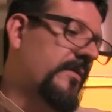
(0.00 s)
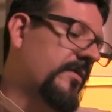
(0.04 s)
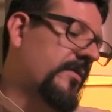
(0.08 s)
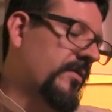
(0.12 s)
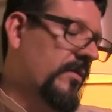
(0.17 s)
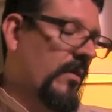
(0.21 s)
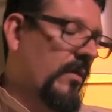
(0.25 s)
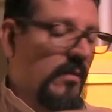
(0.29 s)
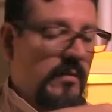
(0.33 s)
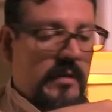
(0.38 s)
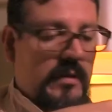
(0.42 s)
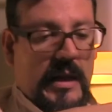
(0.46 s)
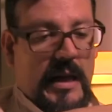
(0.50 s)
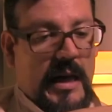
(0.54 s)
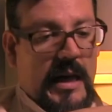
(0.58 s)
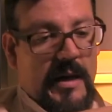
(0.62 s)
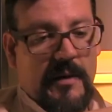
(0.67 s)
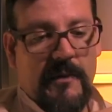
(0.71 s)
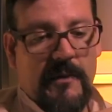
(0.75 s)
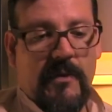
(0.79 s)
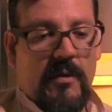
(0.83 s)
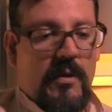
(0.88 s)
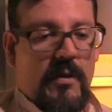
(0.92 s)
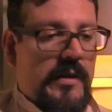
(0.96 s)
So
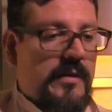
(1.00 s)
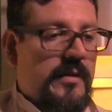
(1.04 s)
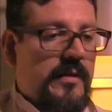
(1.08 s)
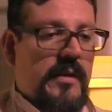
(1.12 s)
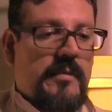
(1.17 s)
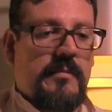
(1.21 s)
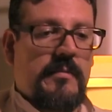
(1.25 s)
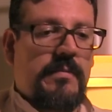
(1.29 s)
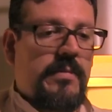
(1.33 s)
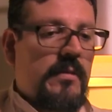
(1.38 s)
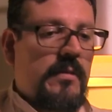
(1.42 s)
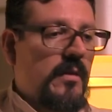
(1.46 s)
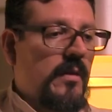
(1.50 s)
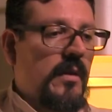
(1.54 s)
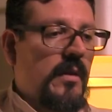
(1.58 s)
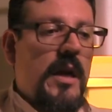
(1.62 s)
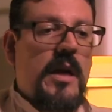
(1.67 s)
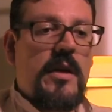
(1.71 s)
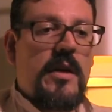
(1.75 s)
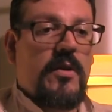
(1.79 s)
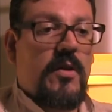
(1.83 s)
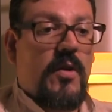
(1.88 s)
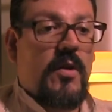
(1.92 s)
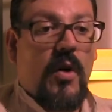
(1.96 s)
like, for example,
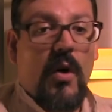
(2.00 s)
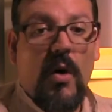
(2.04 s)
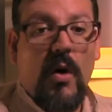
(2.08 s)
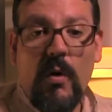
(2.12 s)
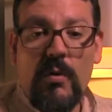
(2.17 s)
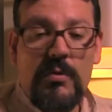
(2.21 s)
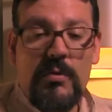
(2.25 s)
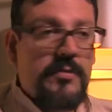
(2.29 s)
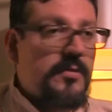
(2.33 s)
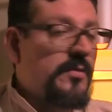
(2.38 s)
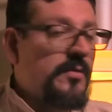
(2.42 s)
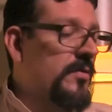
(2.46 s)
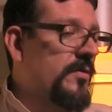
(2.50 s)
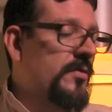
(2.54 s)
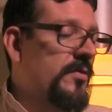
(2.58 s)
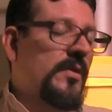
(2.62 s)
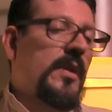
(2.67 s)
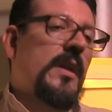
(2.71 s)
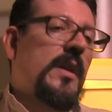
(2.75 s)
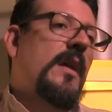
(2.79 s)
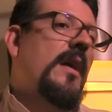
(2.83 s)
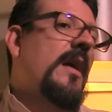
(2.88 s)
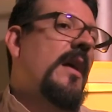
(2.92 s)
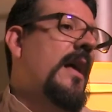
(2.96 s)

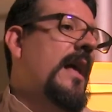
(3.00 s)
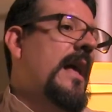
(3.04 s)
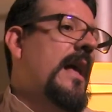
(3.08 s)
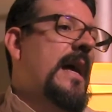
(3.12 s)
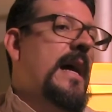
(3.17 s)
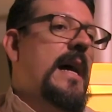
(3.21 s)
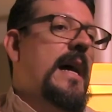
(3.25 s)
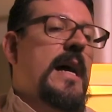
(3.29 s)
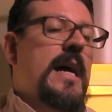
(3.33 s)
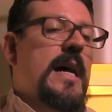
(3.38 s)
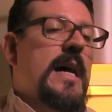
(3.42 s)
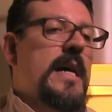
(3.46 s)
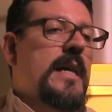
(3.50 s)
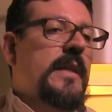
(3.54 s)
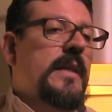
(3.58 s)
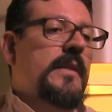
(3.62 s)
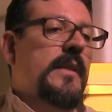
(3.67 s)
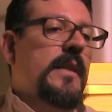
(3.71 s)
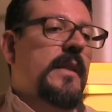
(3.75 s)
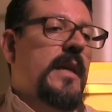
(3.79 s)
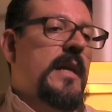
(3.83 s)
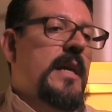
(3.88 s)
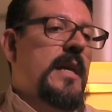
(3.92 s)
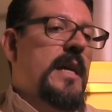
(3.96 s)
ghosts
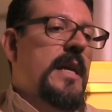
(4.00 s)
and